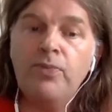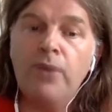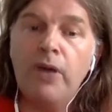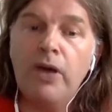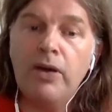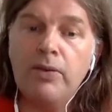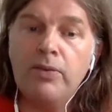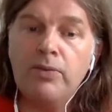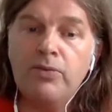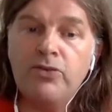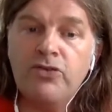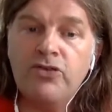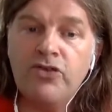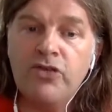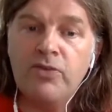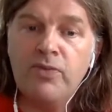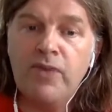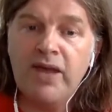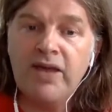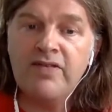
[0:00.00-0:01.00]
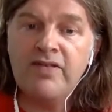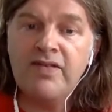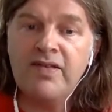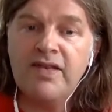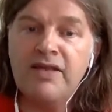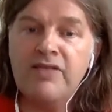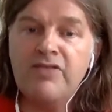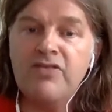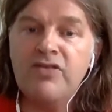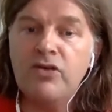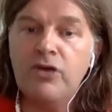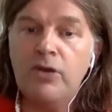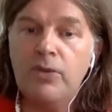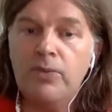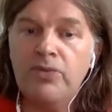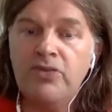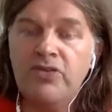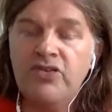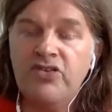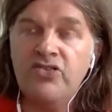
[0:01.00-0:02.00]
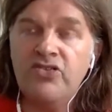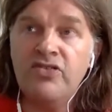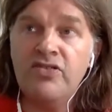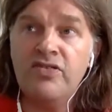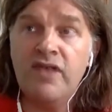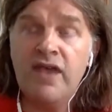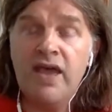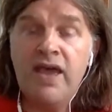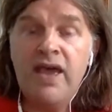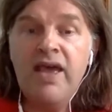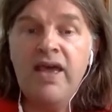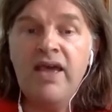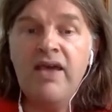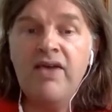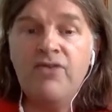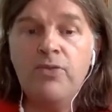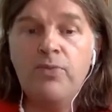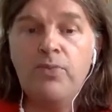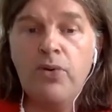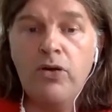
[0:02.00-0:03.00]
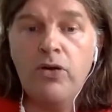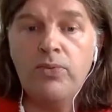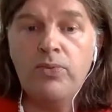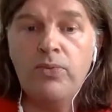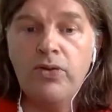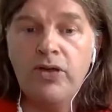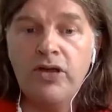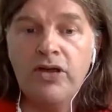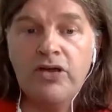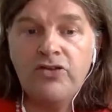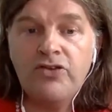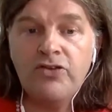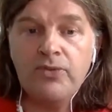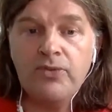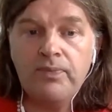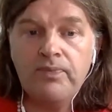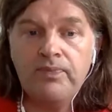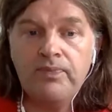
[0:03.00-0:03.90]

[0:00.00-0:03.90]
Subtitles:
poetry magazines and competitions if appropriate.